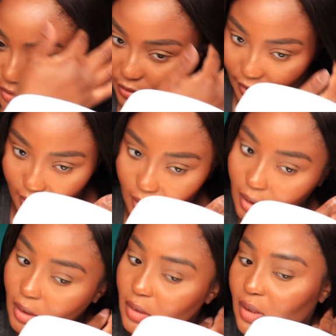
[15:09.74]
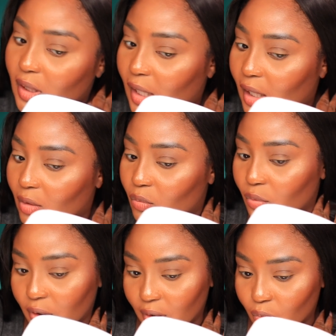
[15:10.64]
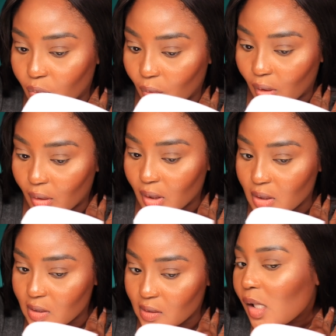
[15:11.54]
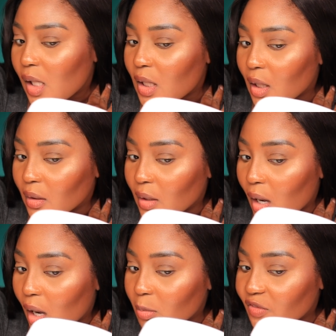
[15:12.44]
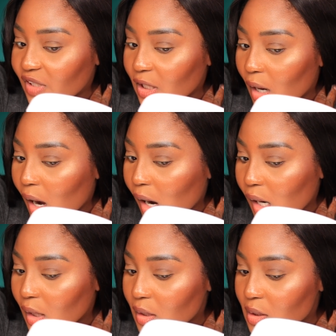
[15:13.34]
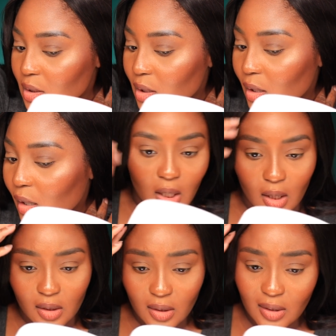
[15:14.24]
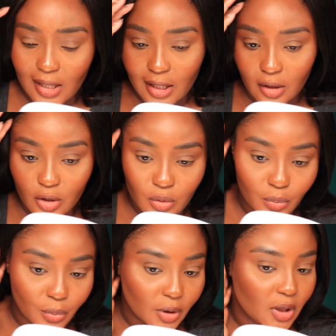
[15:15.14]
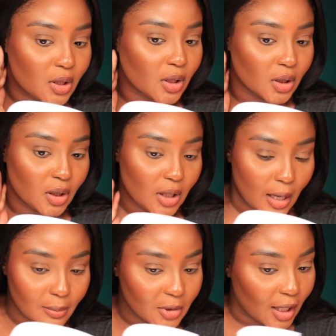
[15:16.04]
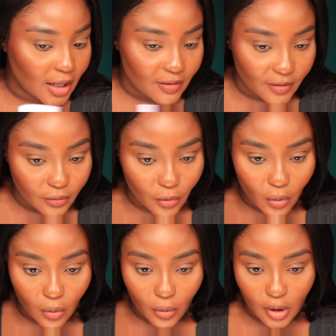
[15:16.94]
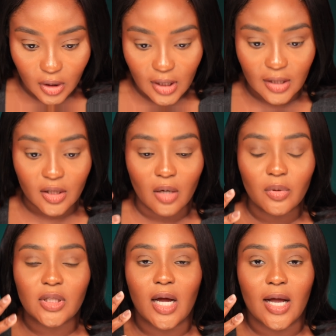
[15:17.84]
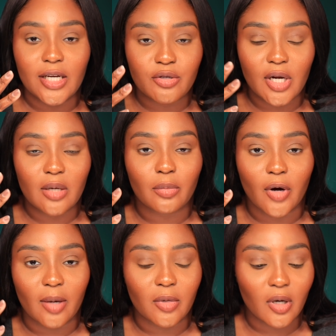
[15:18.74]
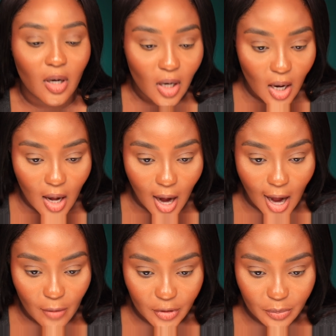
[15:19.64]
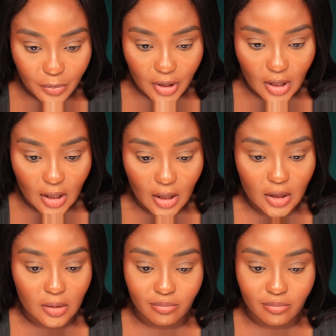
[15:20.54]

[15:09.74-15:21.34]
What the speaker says: going on that would warrant any alarm of any kind. Other than that, it looks really good. I'm not even oily. I thought with the hydrating primer, I would be a